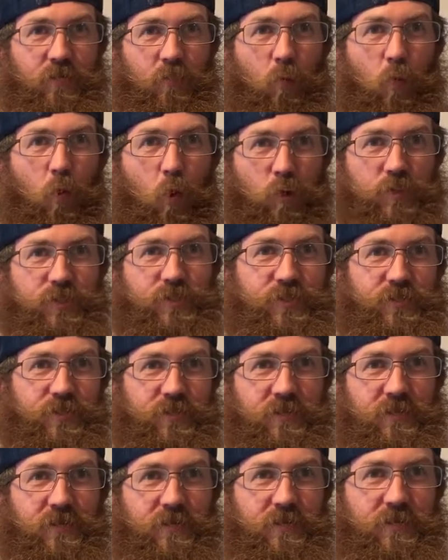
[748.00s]

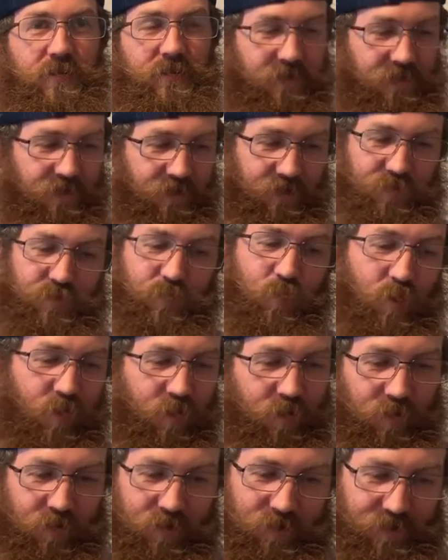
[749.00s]
Worcester. It's one
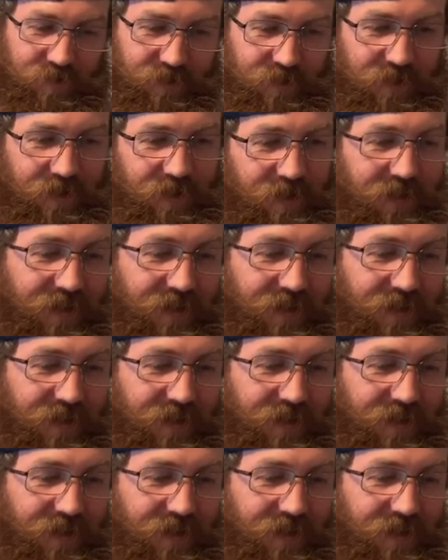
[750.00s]
of those.